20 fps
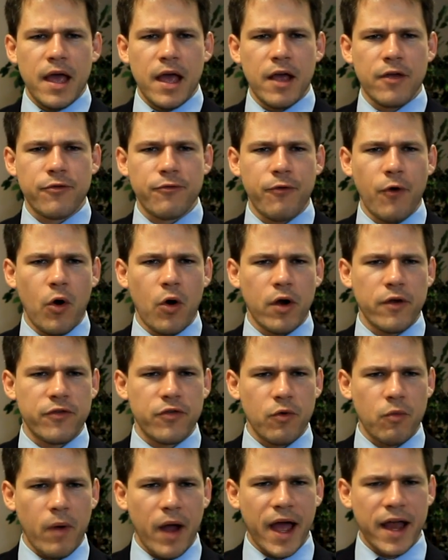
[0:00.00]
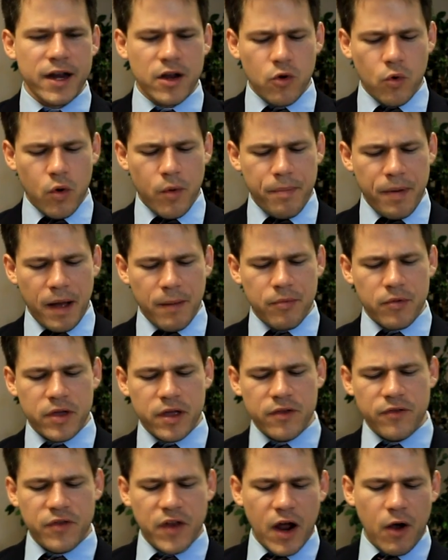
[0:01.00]
As far as the Radical
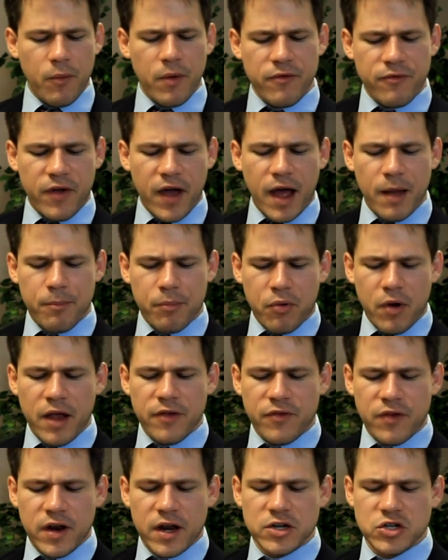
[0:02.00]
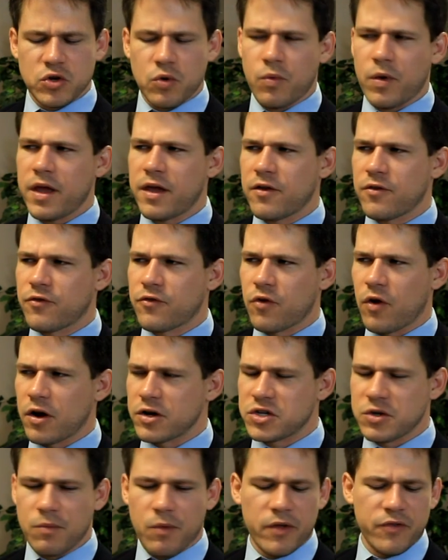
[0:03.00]
Republicans, now we've got Presidential Reconstruction.